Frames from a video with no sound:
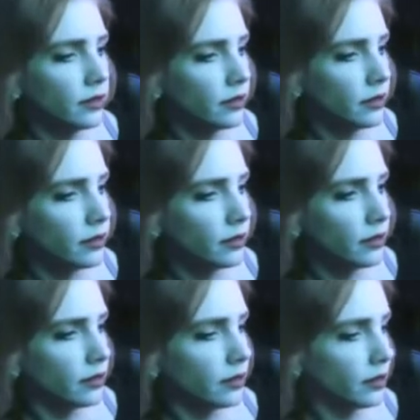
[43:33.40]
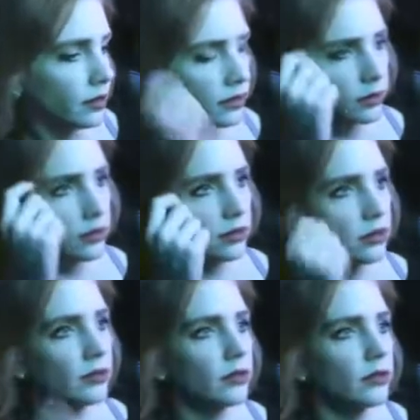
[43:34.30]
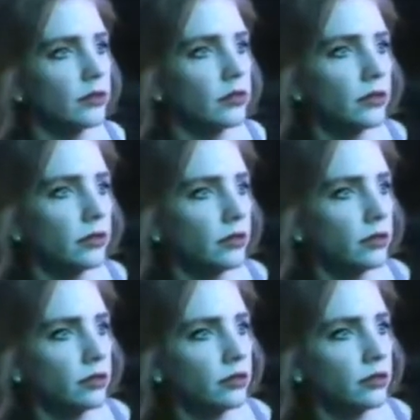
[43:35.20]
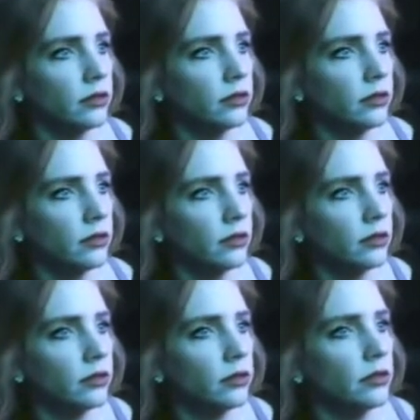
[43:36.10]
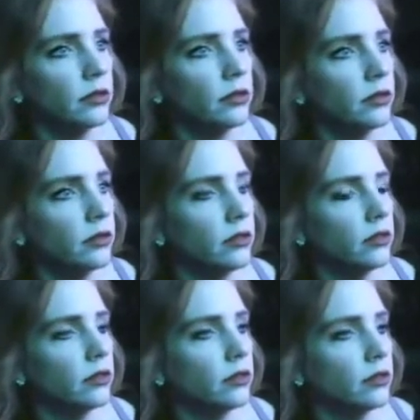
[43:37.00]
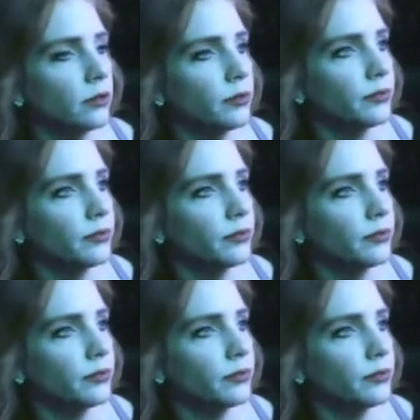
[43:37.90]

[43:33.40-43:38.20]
This person isn't speaking.